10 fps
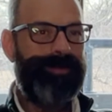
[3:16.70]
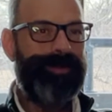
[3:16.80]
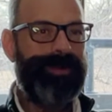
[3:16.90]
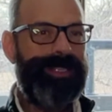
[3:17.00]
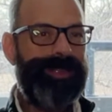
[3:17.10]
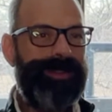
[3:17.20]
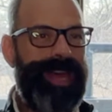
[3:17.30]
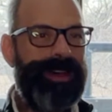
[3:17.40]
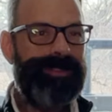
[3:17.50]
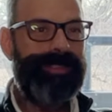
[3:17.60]

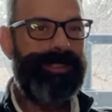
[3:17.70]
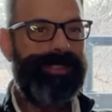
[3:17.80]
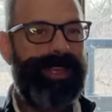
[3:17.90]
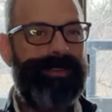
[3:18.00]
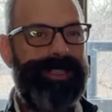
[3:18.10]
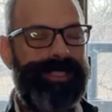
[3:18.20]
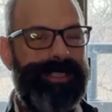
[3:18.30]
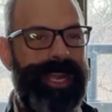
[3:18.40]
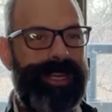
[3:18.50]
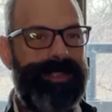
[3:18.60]
pre-2000s, 70s, and 80s.